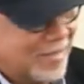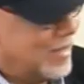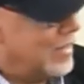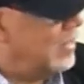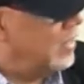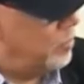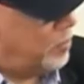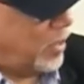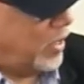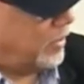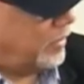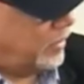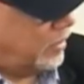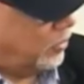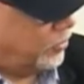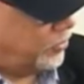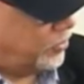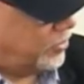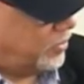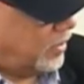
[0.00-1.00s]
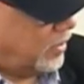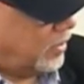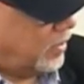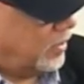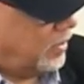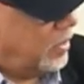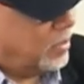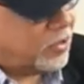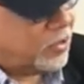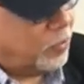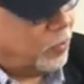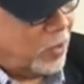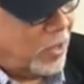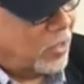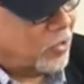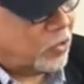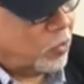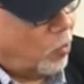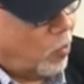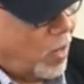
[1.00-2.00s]
anybody else did. It's
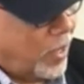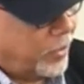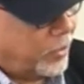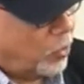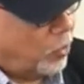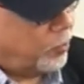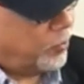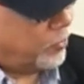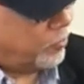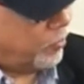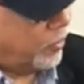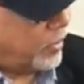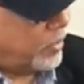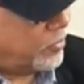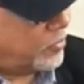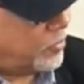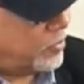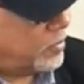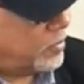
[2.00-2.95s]
a wide open race.